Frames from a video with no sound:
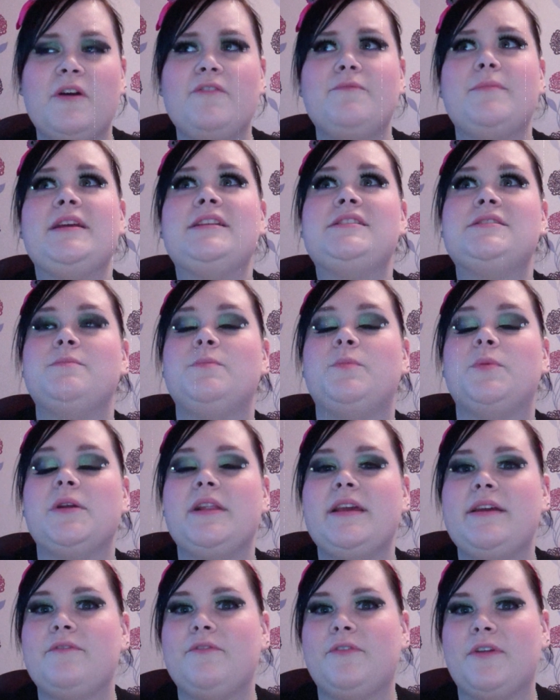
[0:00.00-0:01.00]
I've made some
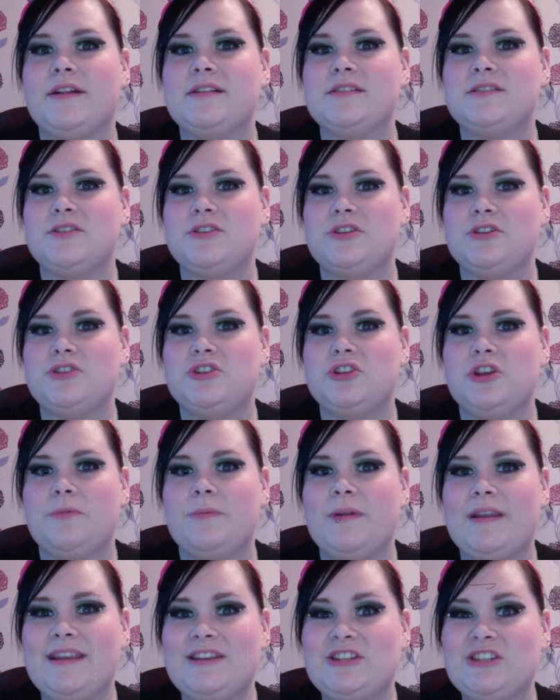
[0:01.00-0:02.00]
brilliant friends on
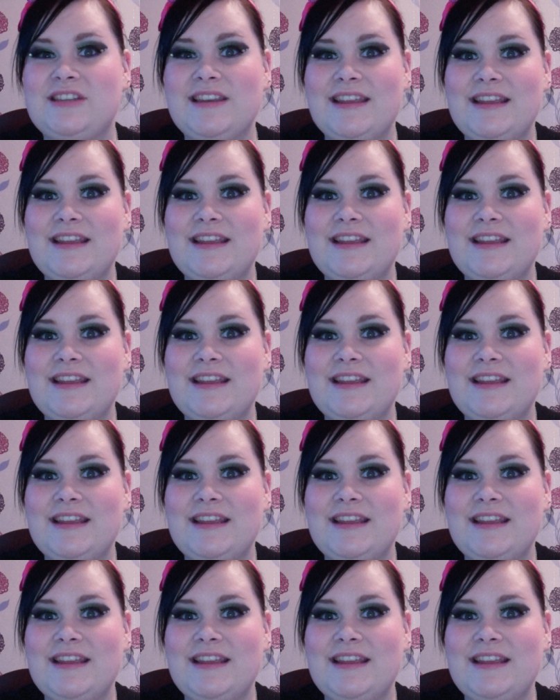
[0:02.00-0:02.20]
YouTube and just